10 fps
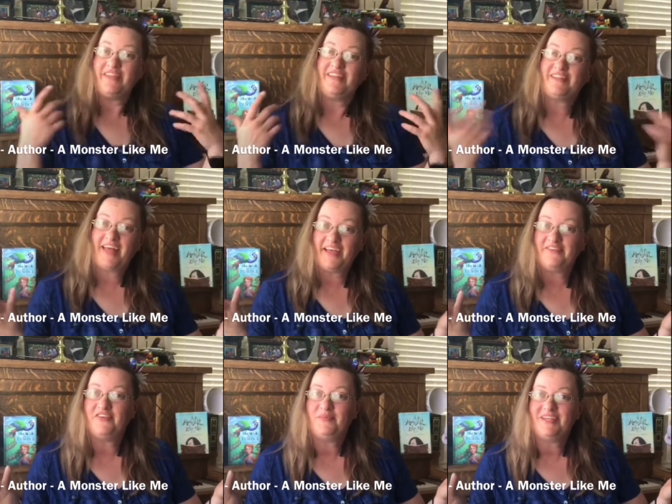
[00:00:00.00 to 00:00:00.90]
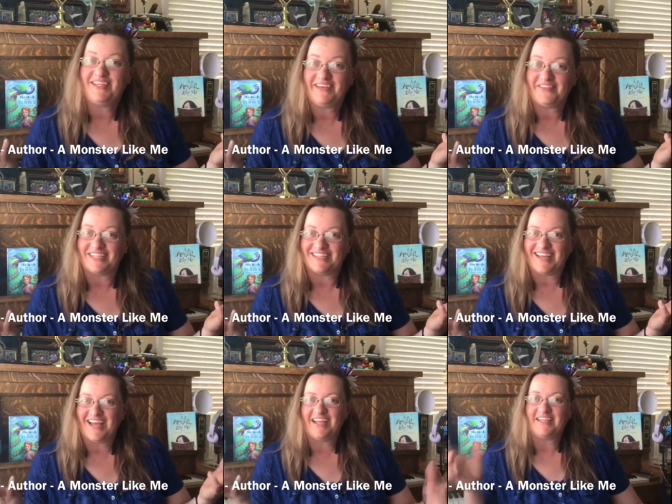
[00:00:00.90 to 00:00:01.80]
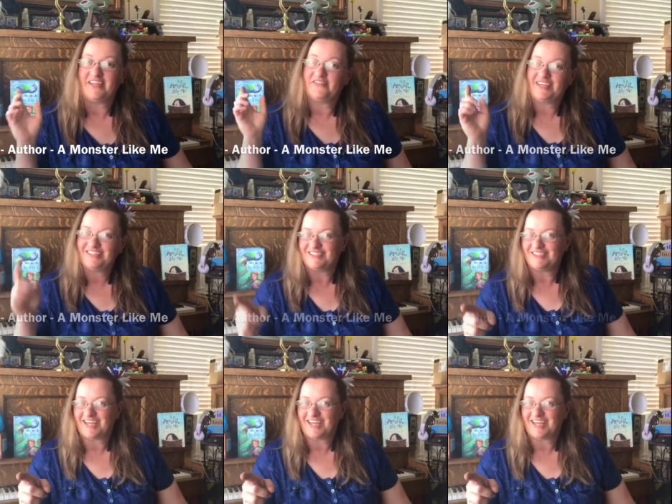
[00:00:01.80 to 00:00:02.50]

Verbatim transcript: the life you've been given and give each day